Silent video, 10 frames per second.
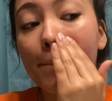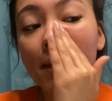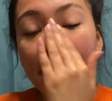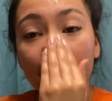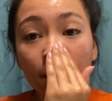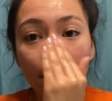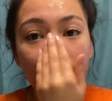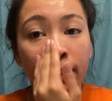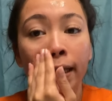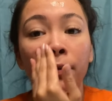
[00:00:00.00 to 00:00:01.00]
I guess my
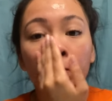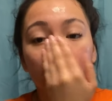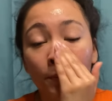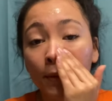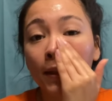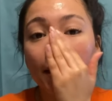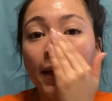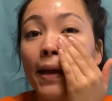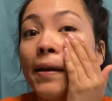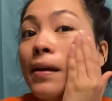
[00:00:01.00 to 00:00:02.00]
skin really
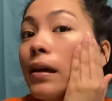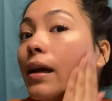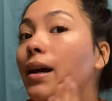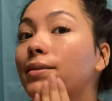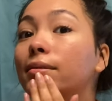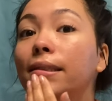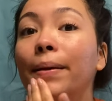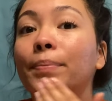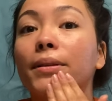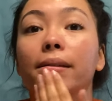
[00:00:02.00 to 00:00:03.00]

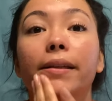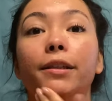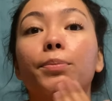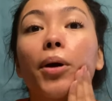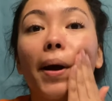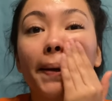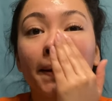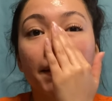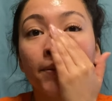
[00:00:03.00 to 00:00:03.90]
accepts these products.